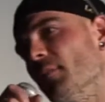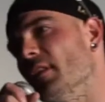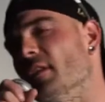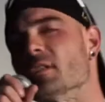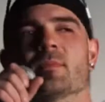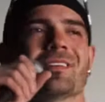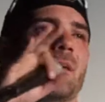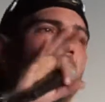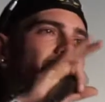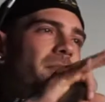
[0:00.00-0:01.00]
be this. By the
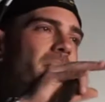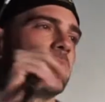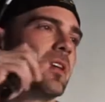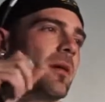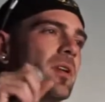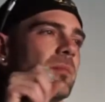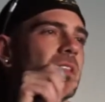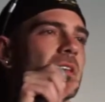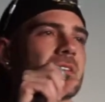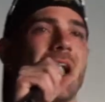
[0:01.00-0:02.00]
time I'm 50, I'm going to be
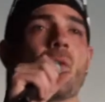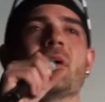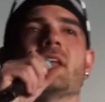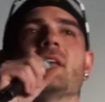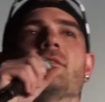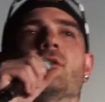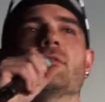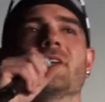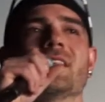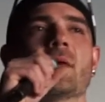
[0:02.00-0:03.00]
this. How many of you
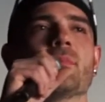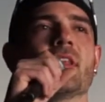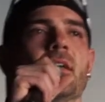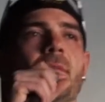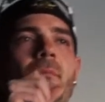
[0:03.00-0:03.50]
have hit that plan?